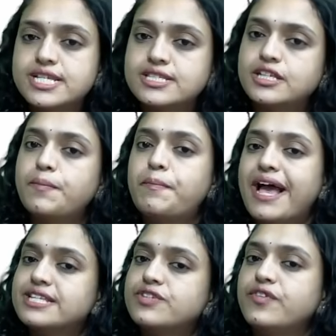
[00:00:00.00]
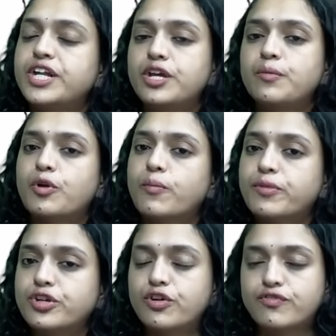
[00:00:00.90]
the passivating property
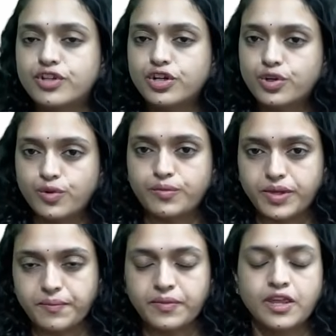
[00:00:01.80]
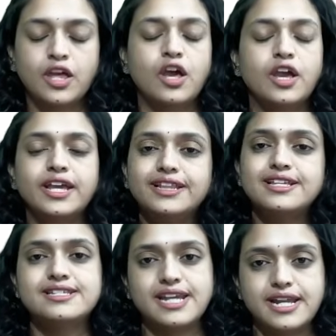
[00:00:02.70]
of the chromium in the
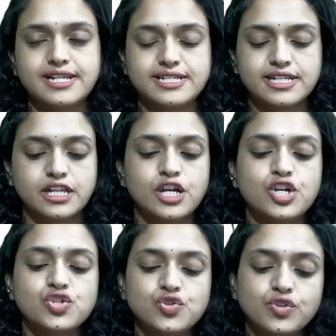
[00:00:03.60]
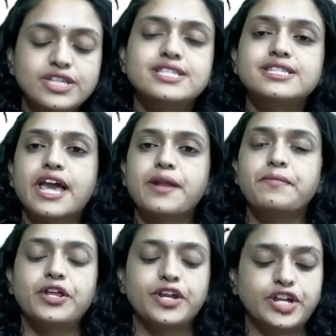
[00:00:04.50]
stainless steel. So this can be
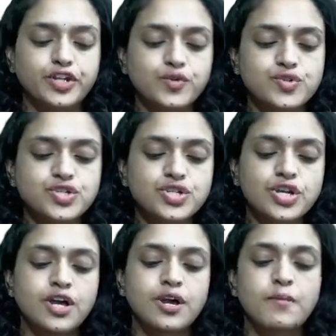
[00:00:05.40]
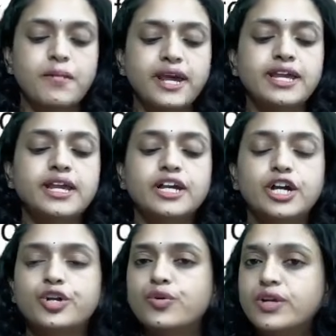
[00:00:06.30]
reduced by
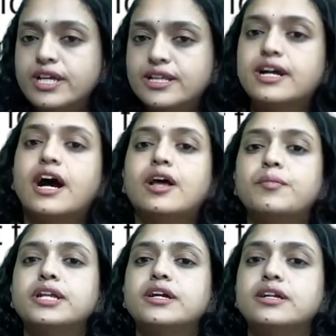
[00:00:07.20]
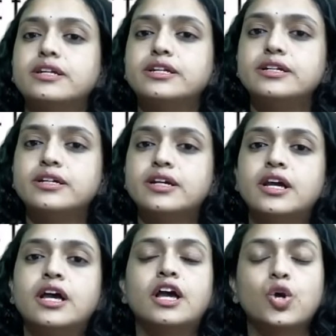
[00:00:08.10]
controlling the carbon content,
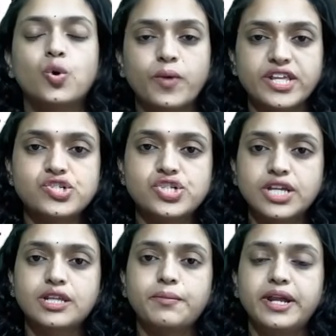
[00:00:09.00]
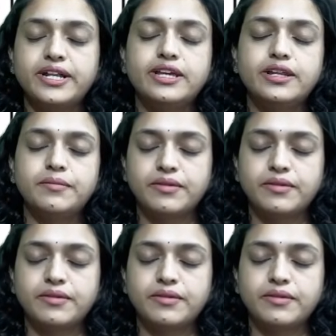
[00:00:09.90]
quenching the material,